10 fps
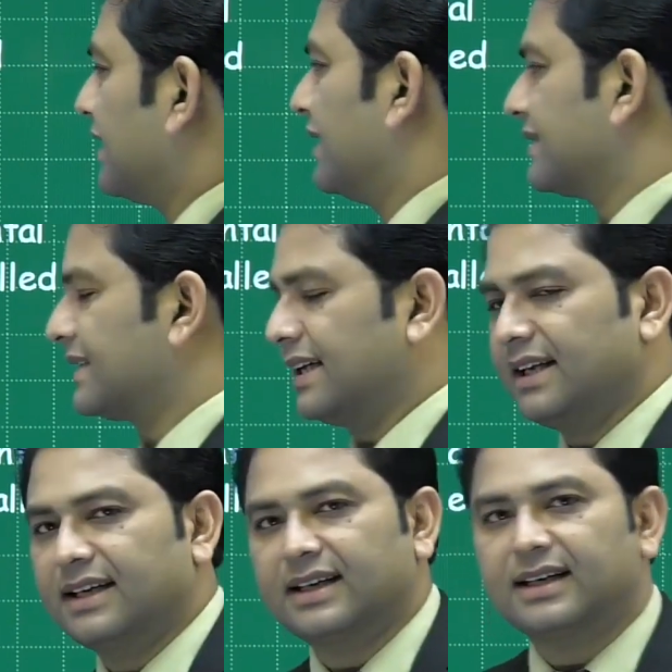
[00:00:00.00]
thing is,
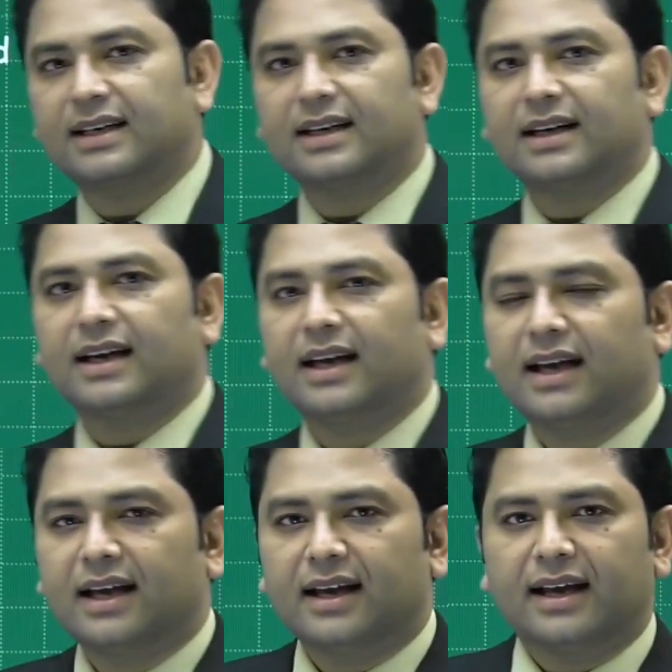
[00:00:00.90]
see,
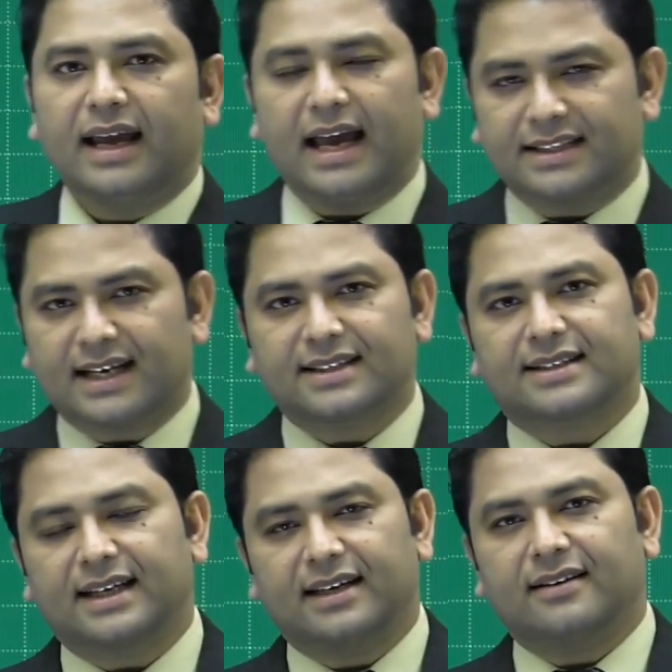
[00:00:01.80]
as I
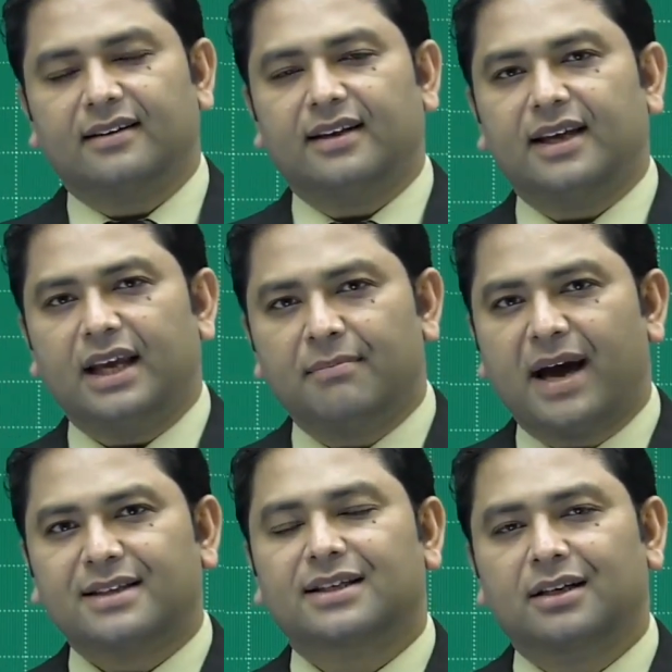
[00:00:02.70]
said,
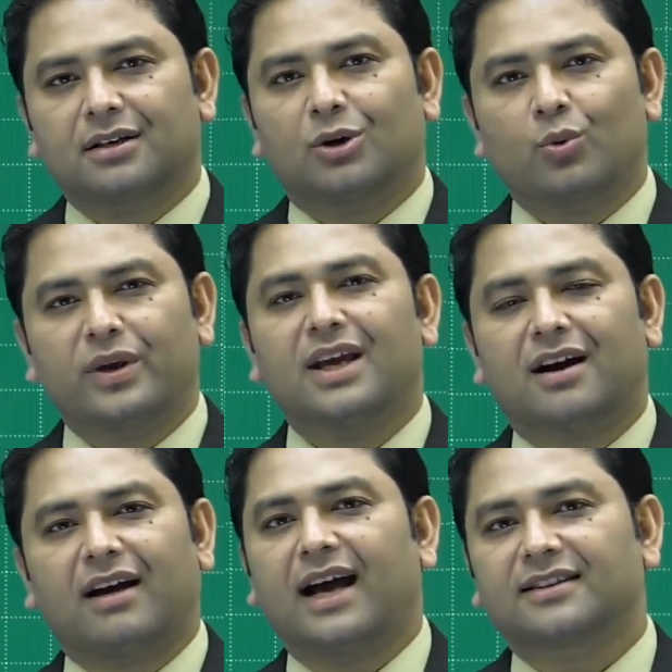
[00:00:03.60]
imagine we
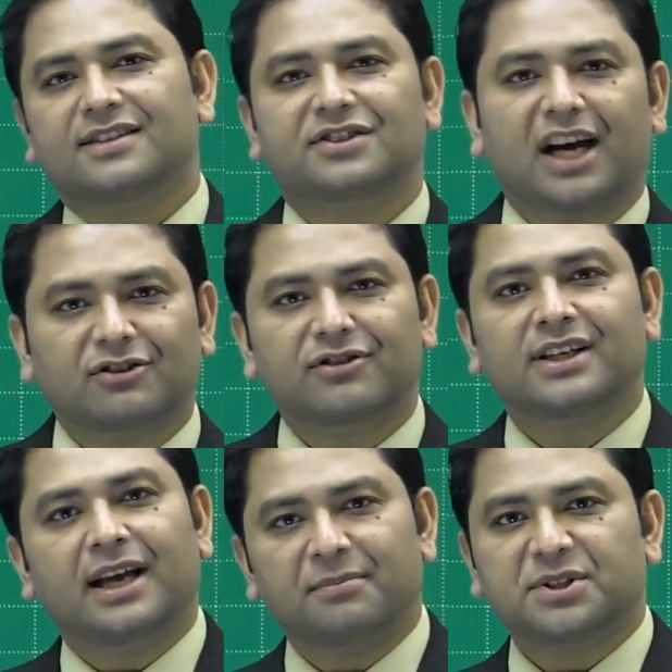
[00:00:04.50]
are at the
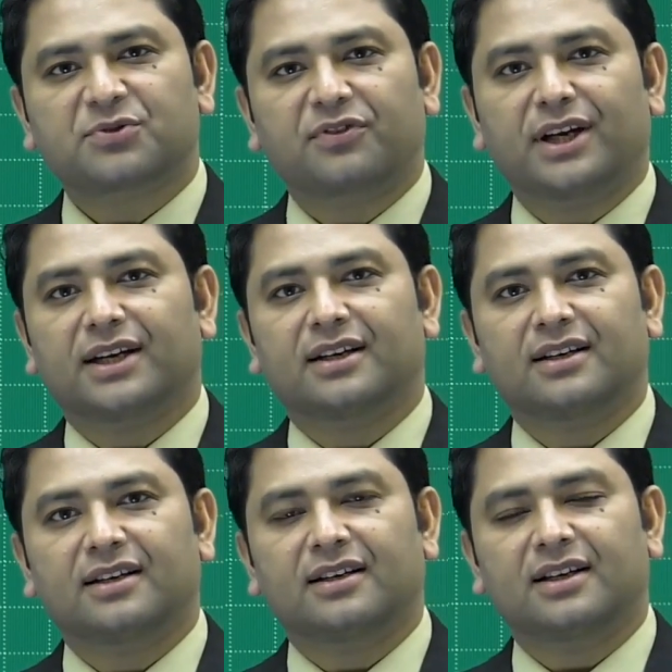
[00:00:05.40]
southern hemisphere.
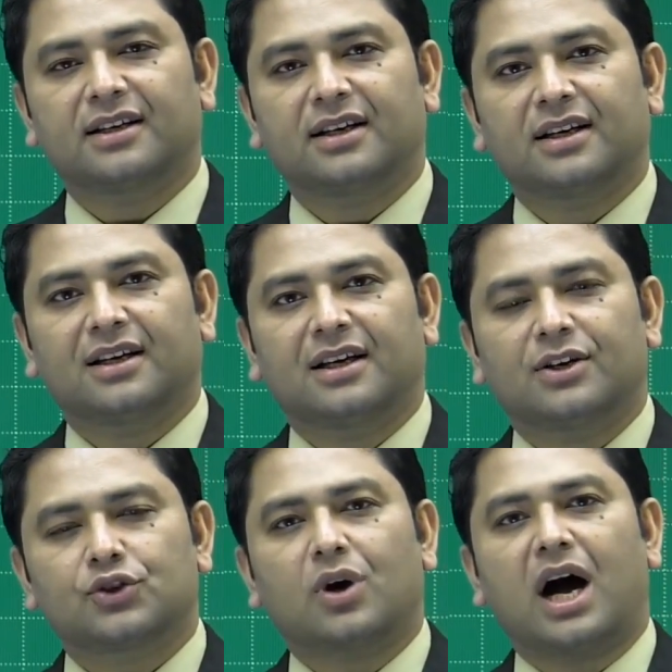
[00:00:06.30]

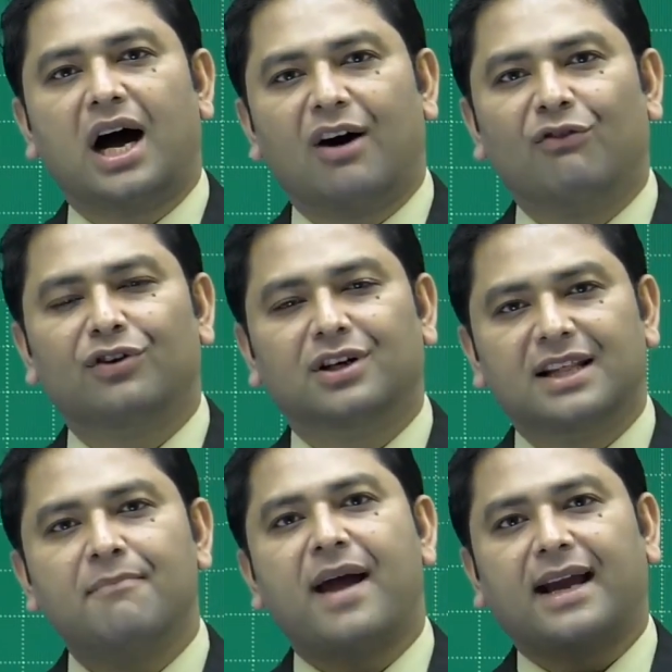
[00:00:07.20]
So how would
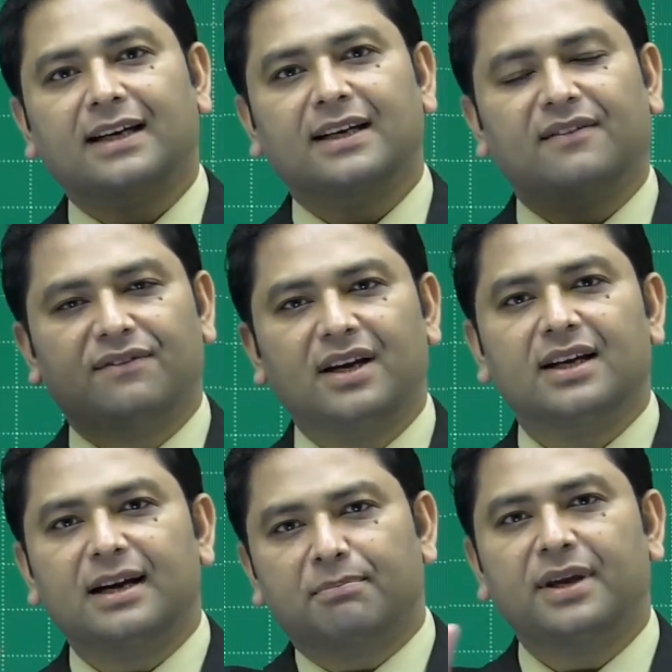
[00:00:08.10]
the magnetic field
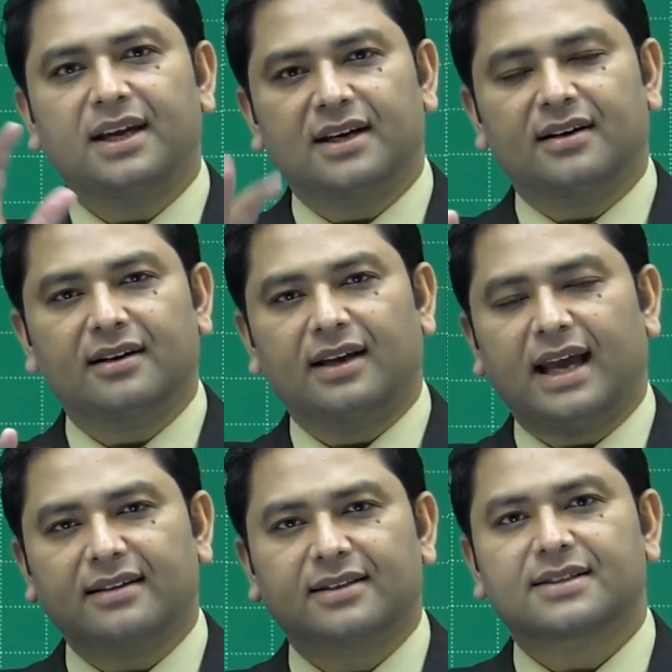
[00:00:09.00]
appear
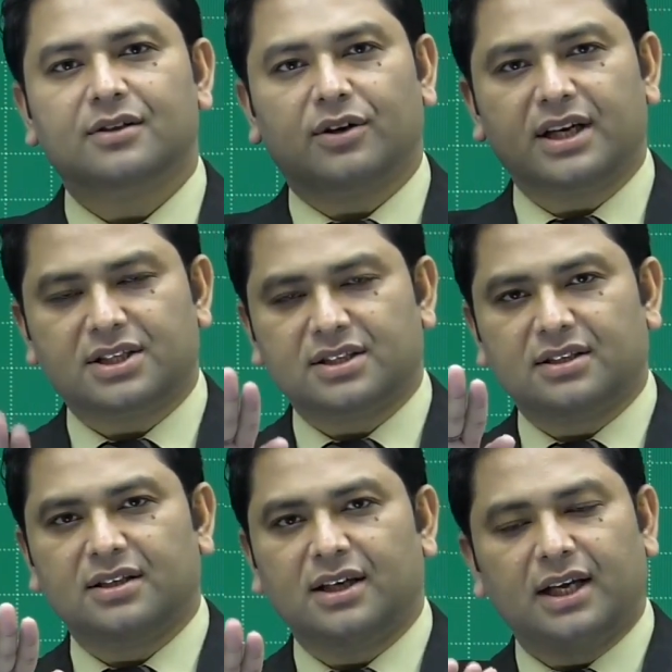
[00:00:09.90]
at this
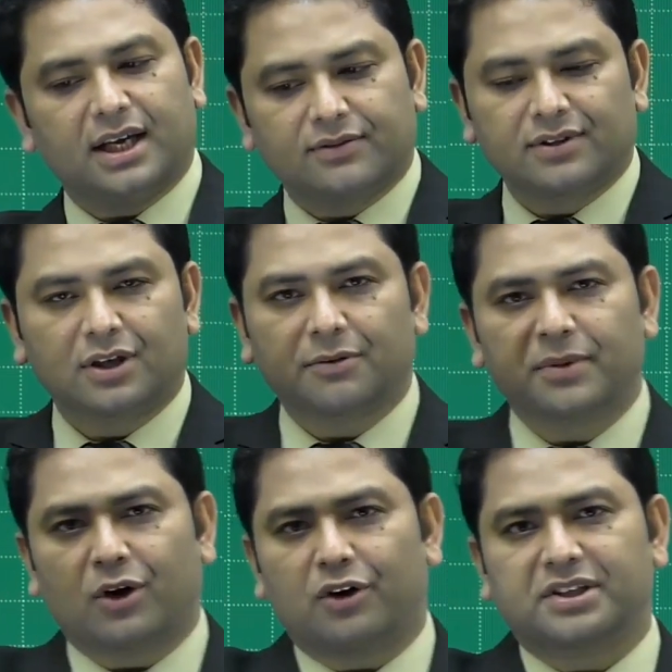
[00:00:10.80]
location? It would not be
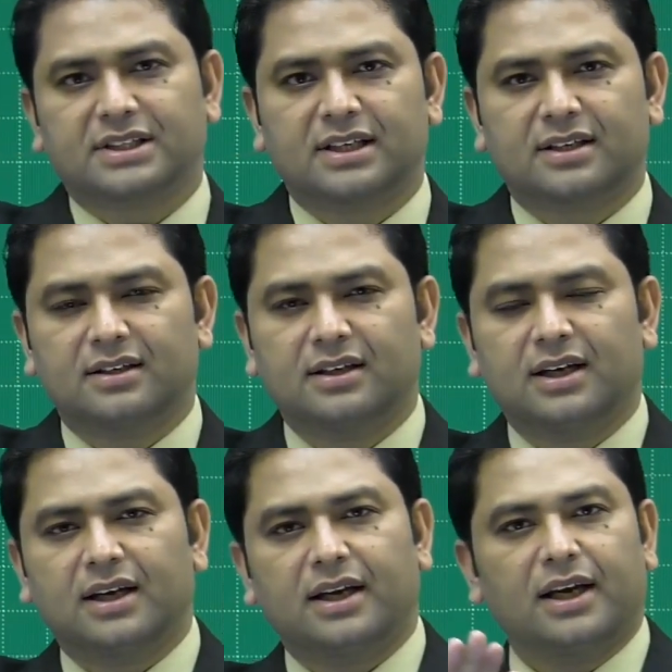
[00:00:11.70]
horizontal.
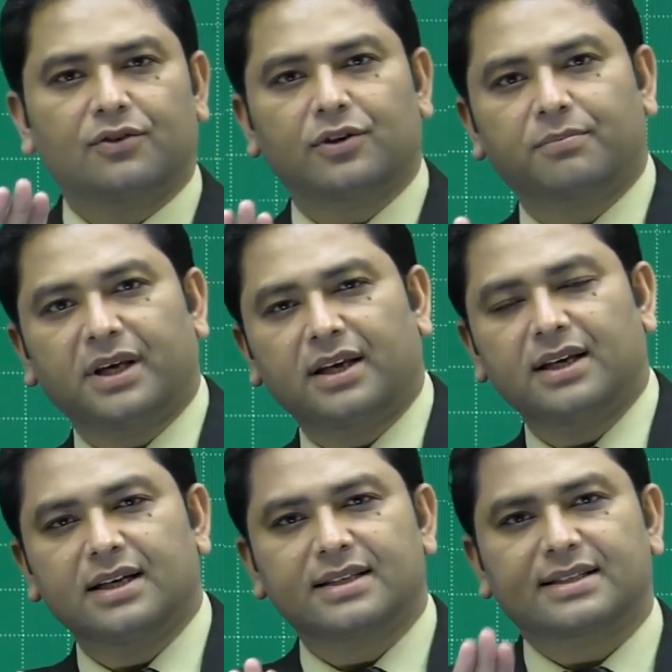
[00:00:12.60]
It would
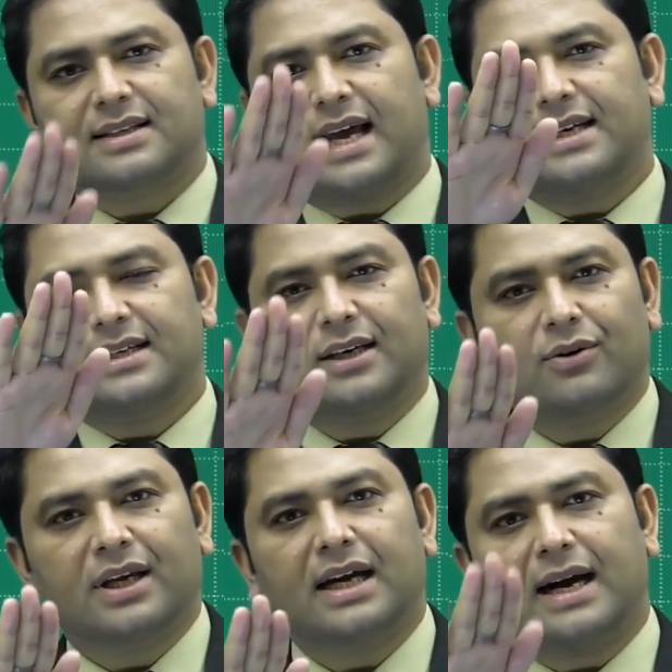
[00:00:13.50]
be slightly
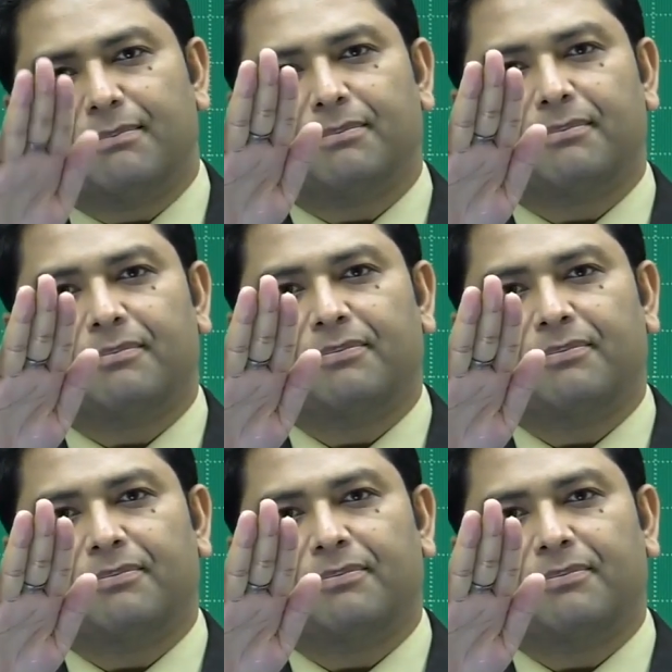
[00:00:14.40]
going up.